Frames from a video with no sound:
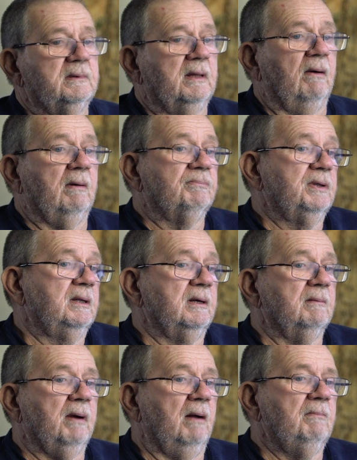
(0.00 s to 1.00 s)
Now I'm
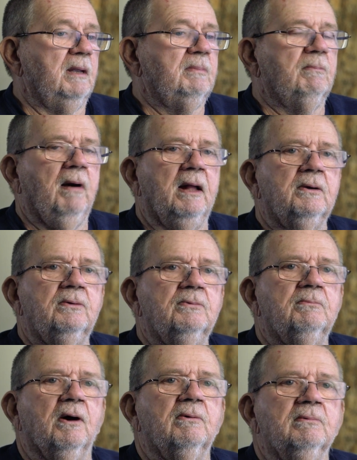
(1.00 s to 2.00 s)
thinking about maybe buying a new
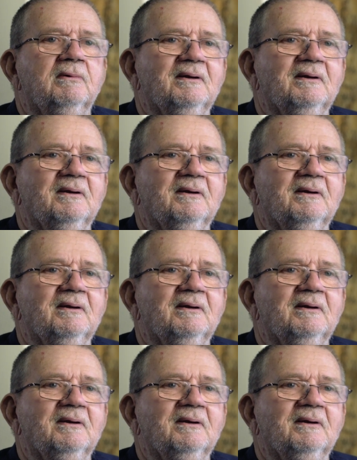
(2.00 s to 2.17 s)
boat.